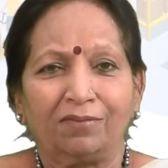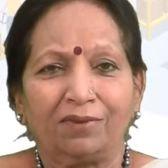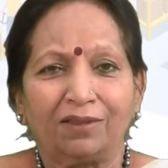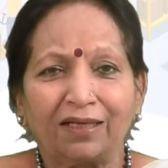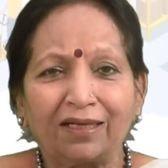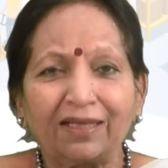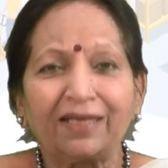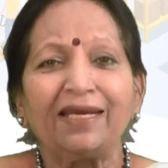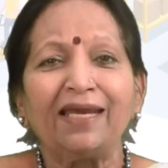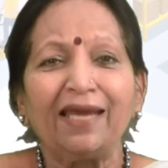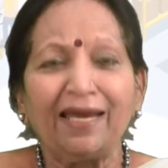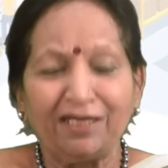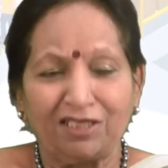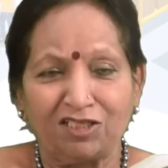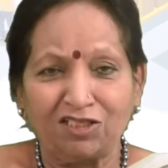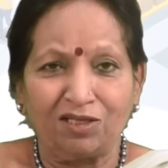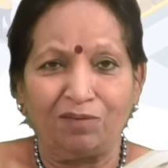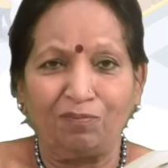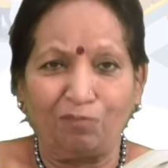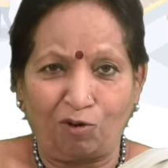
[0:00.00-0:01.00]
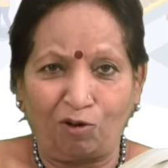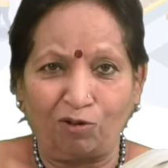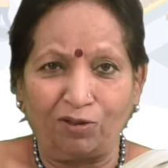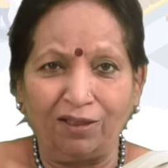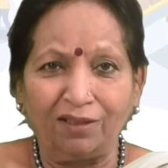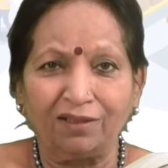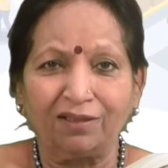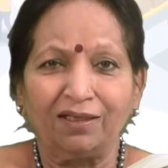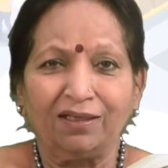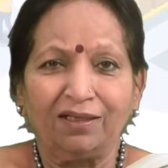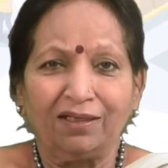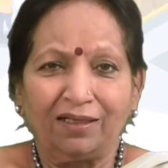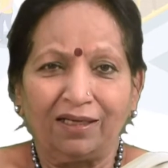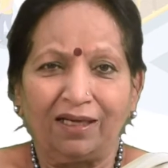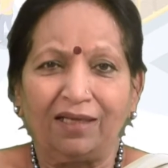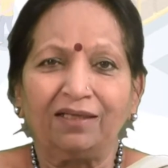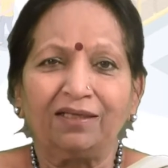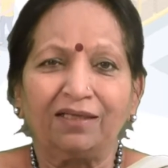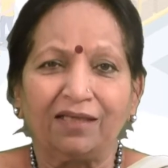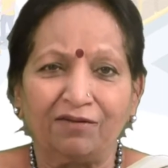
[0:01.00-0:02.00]
creates the product
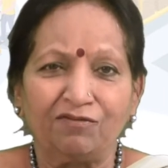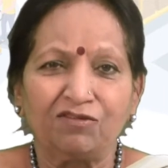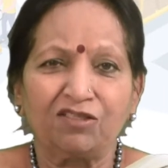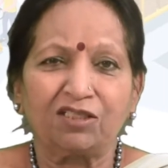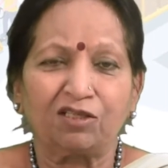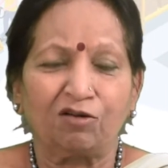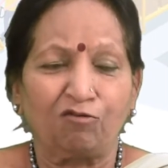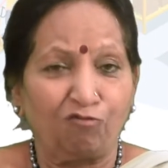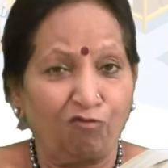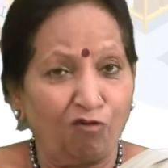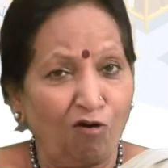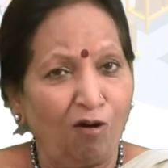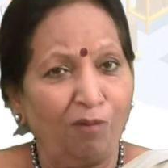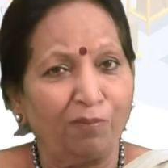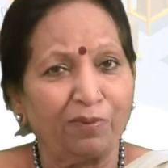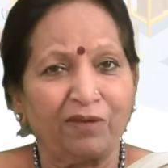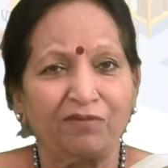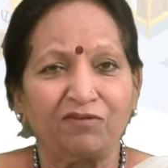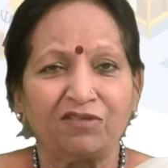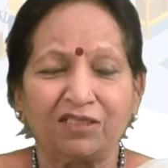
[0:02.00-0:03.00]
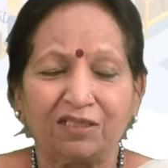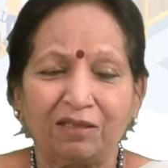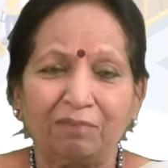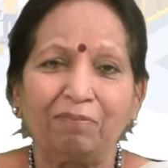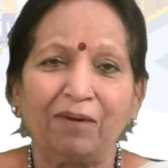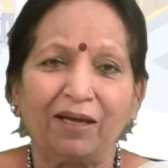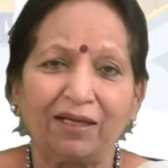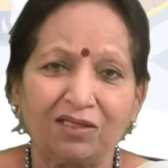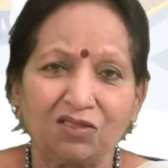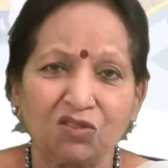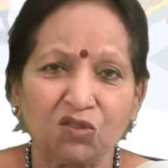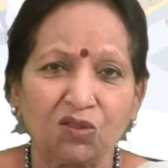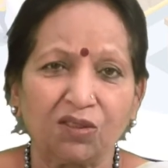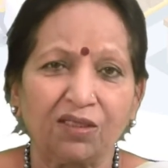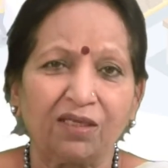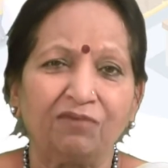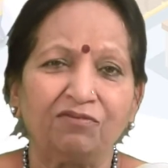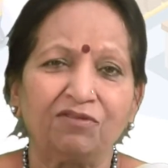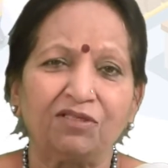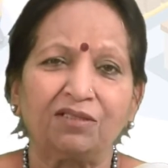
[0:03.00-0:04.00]
and gives it a form, gives it a packaging,
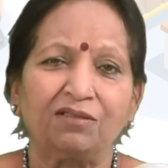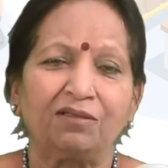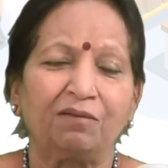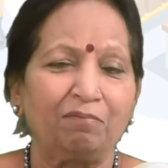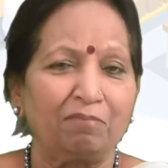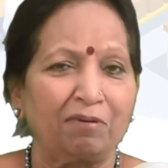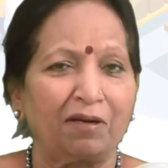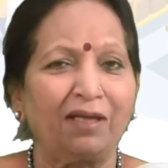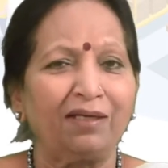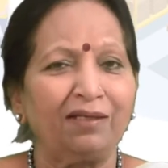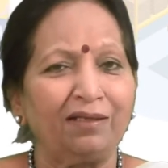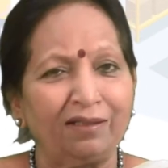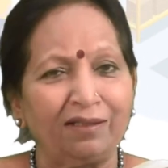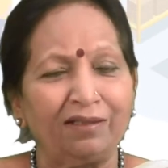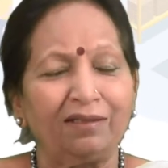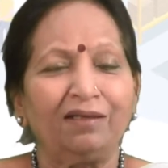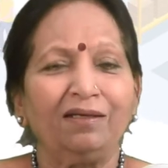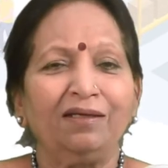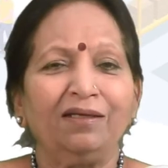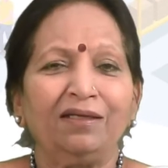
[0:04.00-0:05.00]
gives it a branding,